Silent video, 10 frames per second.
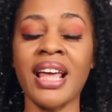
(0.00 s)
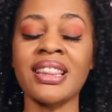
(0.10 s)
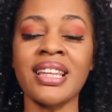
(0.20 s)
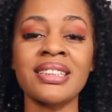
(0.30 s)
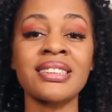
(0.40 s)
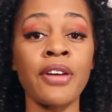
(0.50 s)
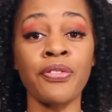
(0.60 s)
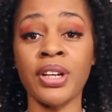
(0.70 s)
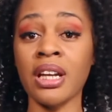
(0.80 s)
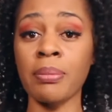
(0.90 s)
And let's
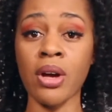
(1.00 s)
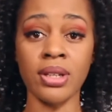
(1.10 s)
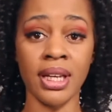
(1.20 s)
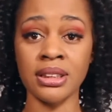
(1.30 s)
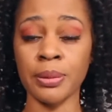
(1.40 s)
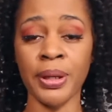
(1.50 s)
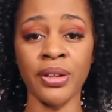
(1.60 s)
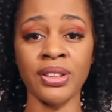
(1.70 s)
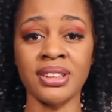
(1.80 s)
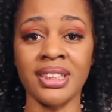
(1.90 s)
not forget about guest
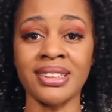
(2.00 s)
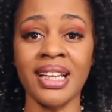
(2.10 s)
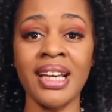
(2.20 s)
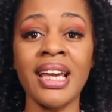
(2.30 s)
appearances.